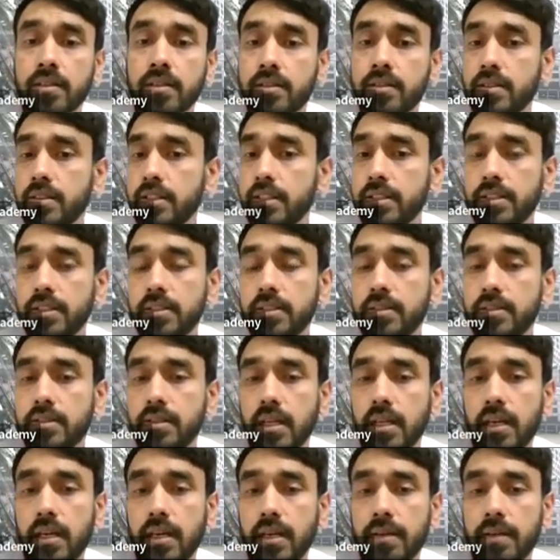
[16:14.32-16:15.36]
this is
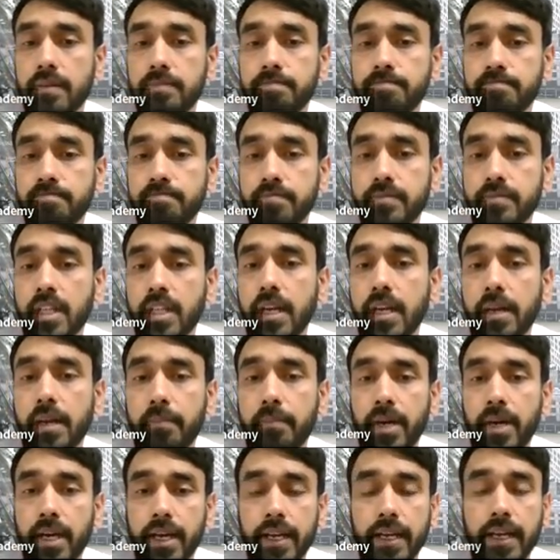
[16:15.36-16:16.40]
the
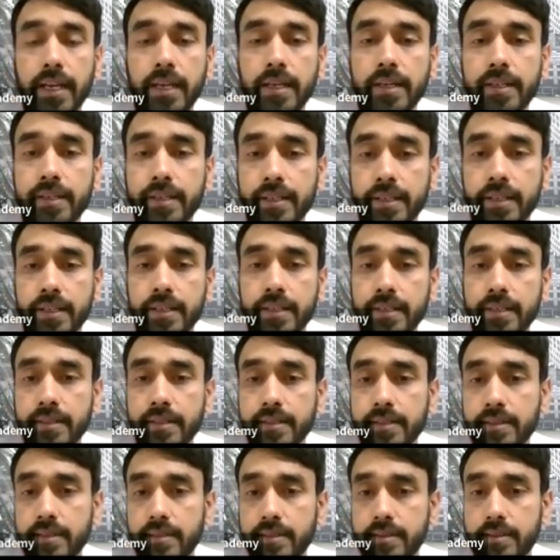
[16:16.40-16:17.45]
number 8
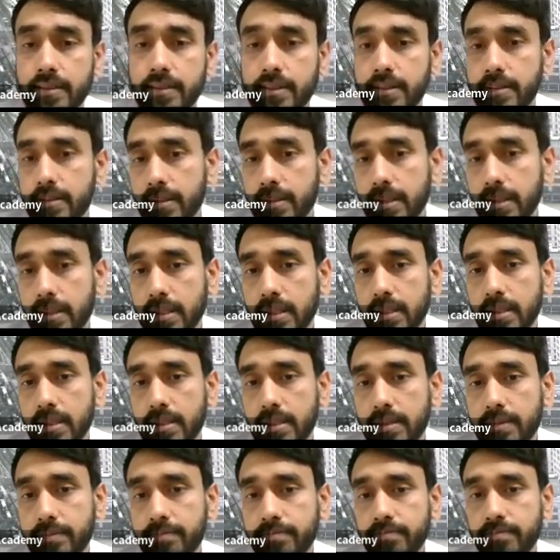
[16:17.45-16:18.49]
is
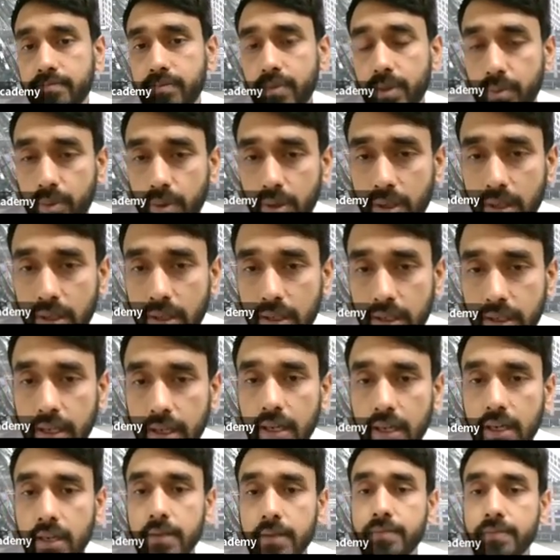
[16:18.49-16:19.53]
femoral
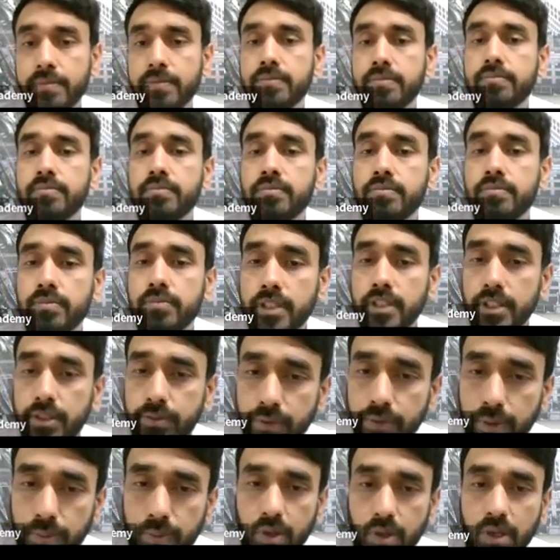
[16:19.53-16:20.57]
nerve, this
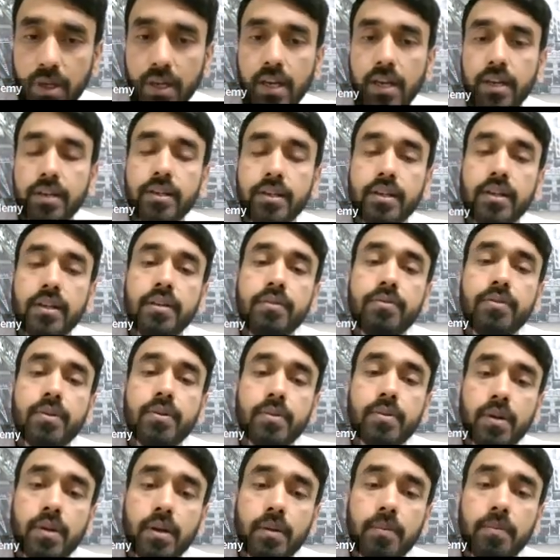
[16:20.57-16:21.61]
femoral artery,
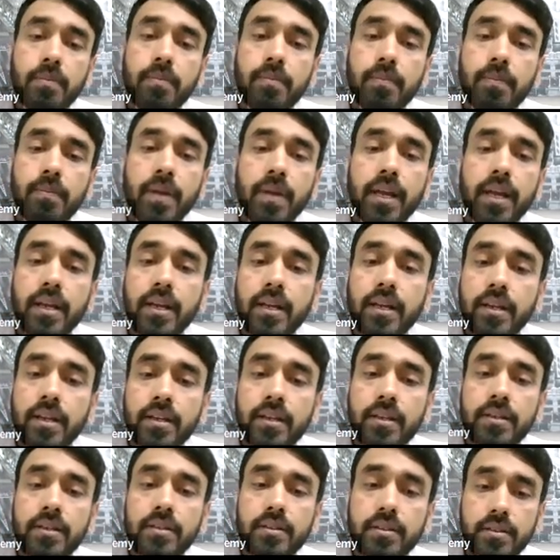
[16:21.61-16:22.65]
femoral
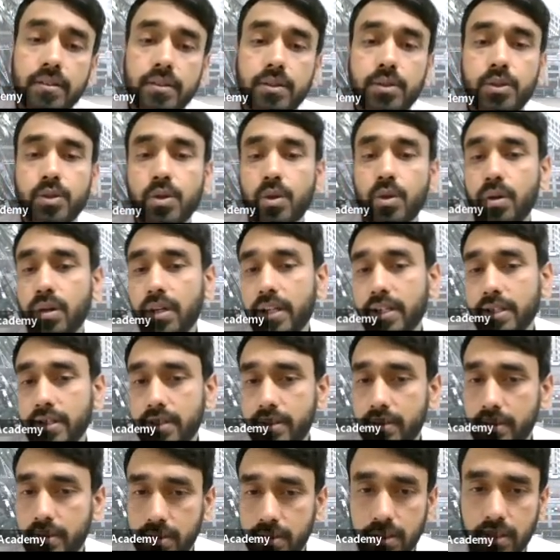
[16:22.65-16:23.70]
vein. You told
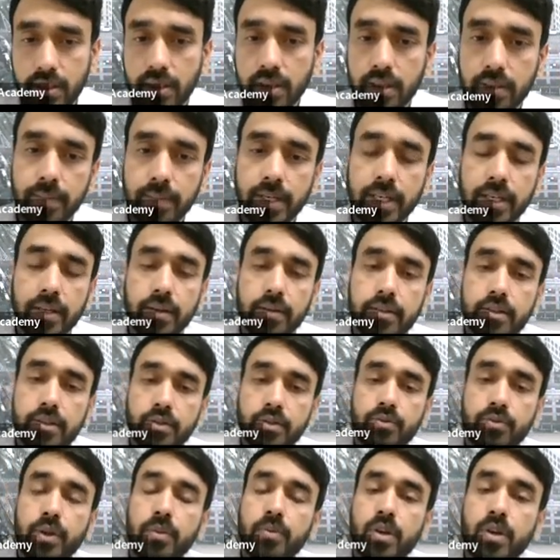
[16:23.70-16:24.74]
it better. So
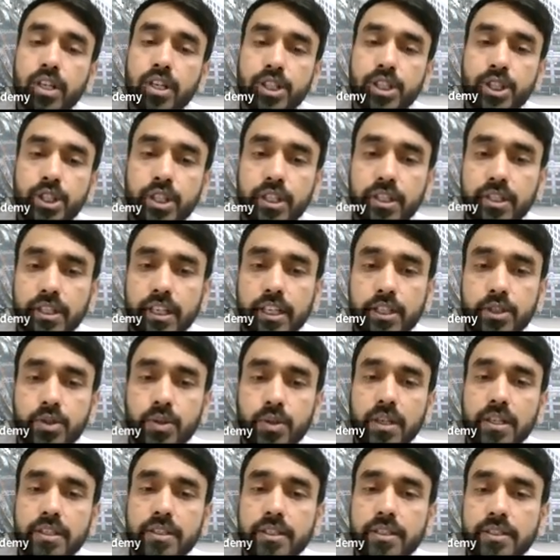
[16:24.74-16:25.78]
femoral sheath,
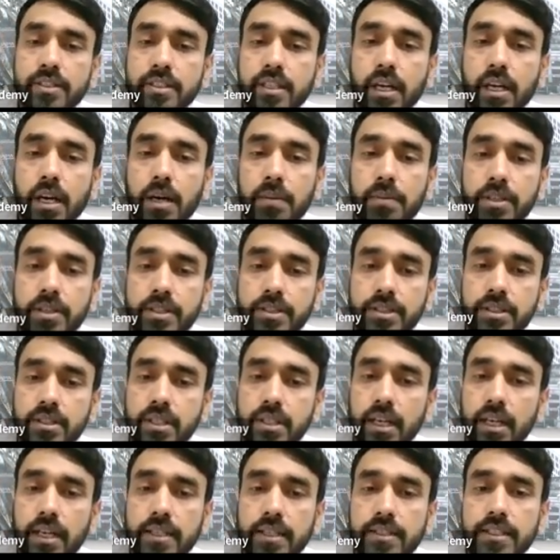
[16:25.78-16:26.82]
actually this covers
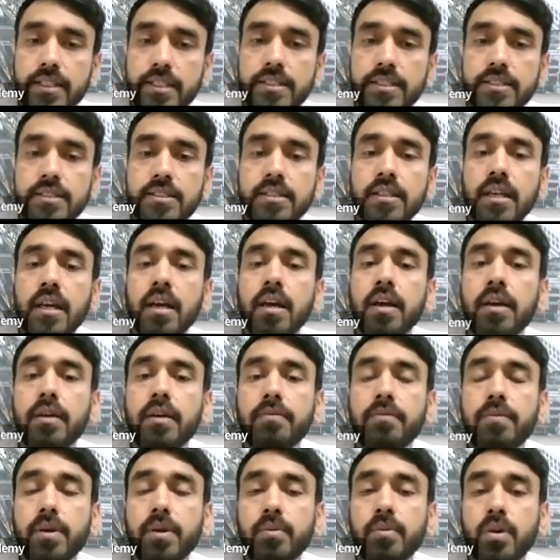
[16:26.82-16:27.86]
this
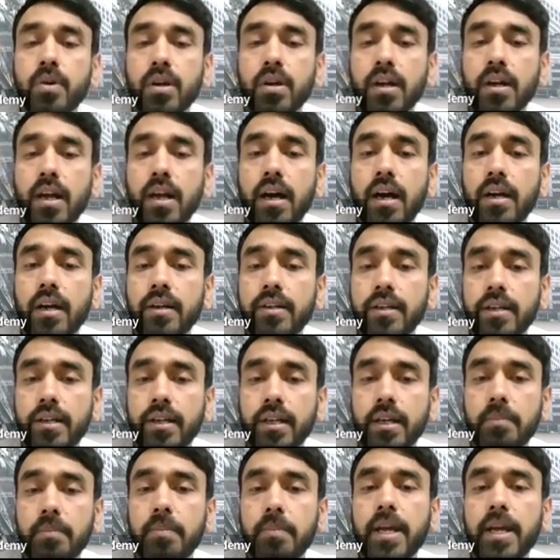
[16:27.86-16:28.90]
femoral artery
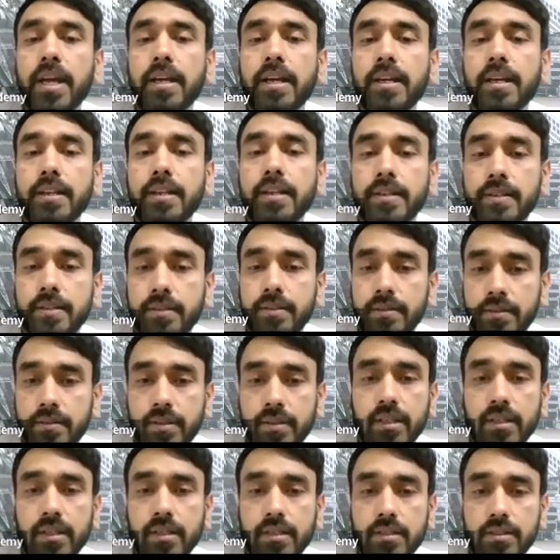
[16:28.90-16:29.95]
and vein.
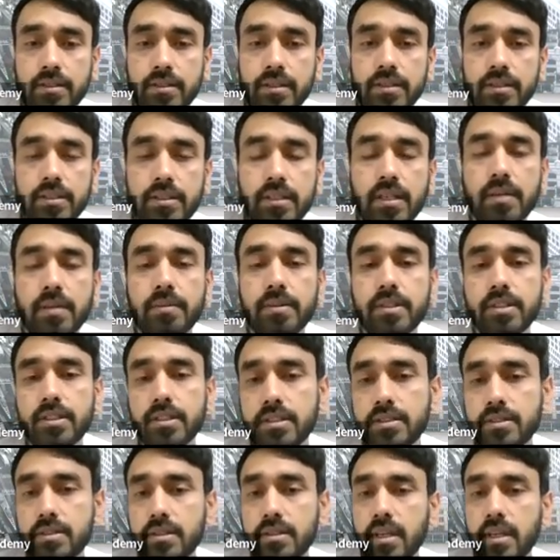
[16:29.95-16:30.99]
Okay, so it covers
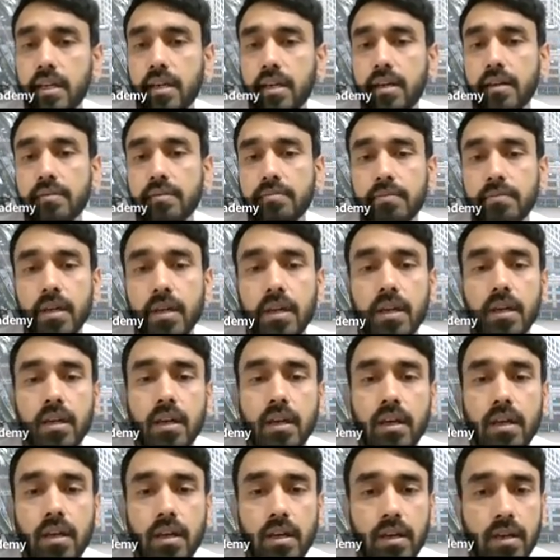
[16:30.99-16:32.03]
this
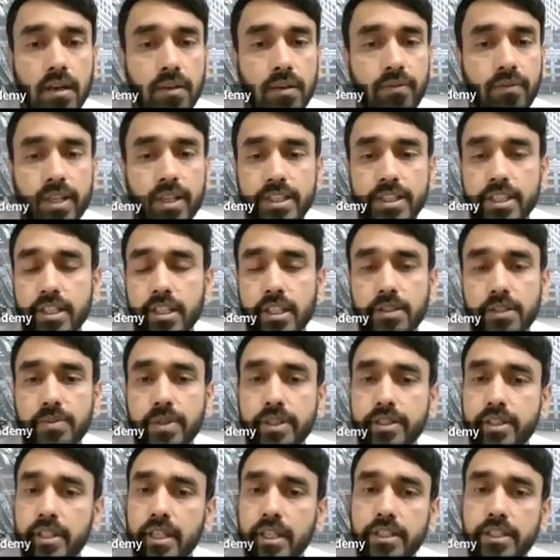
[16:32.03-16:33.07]
fascia
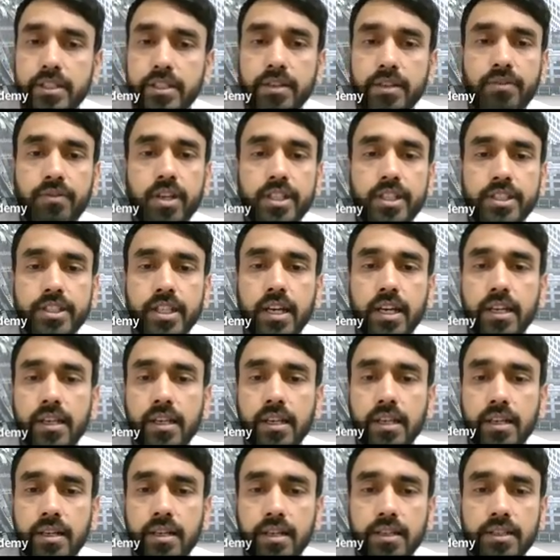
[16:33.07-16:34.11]
transversalis and fascia
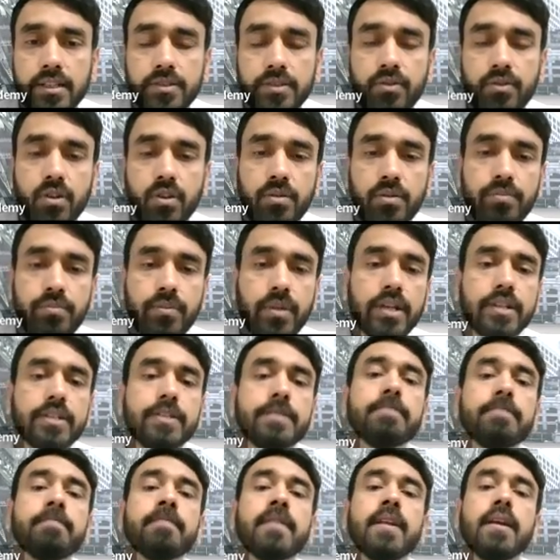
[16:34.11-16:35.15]
iliaca is formed by,
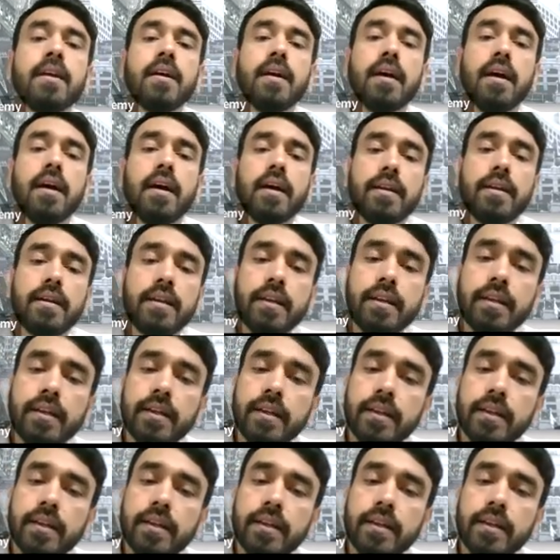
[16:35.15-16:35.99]
and